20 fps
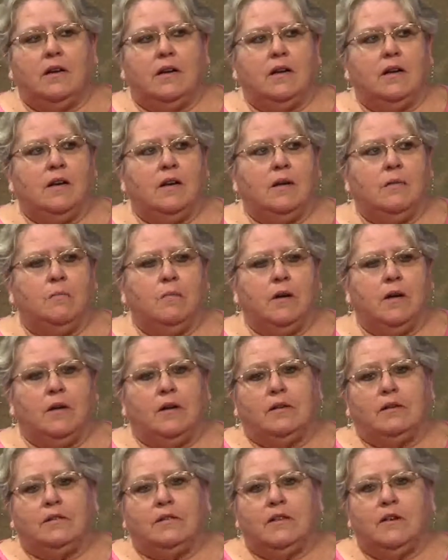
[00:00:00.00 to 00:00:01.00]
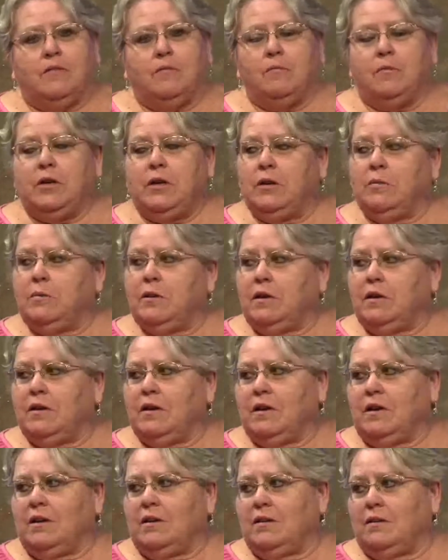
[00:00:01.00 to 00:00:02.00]
a.m. and 7 p.m. at
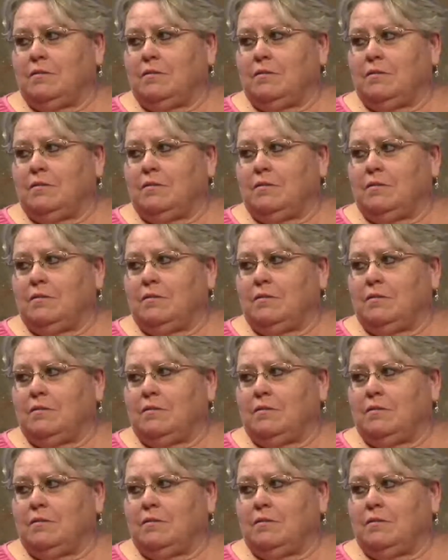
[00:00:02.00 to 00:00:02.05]
night.